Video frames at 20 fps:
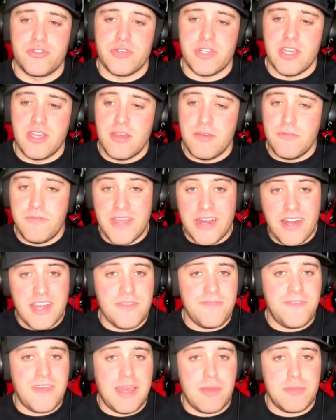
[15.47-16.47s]
history.
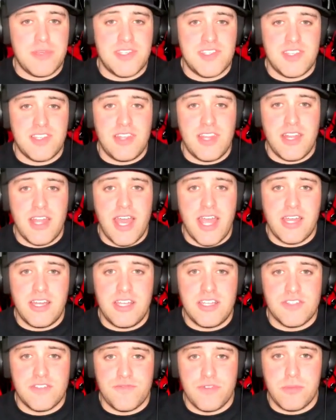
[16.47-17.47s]
Very famous in the
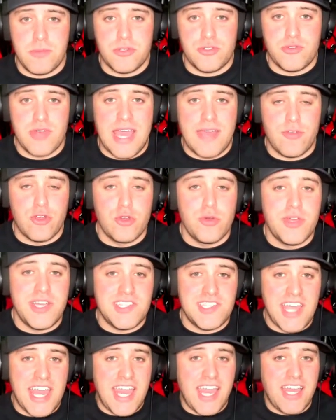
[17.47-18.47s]
90s from a driver who
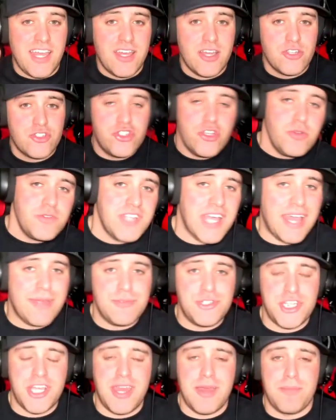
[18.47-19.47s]
is a
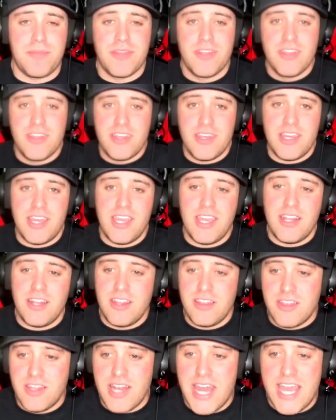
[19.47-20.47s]
two-time champ
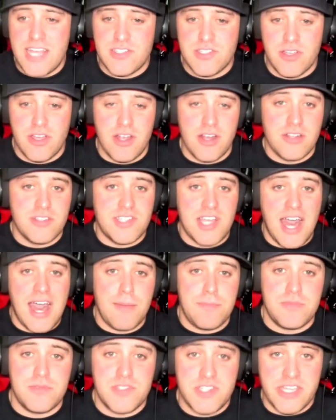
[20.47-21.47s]
in the NASCAR
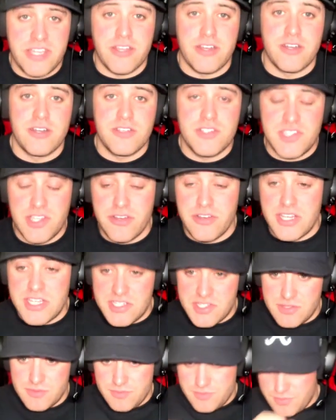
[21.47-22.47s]
Top Tier
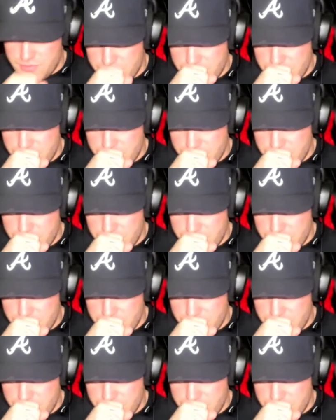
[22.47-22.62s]
Series.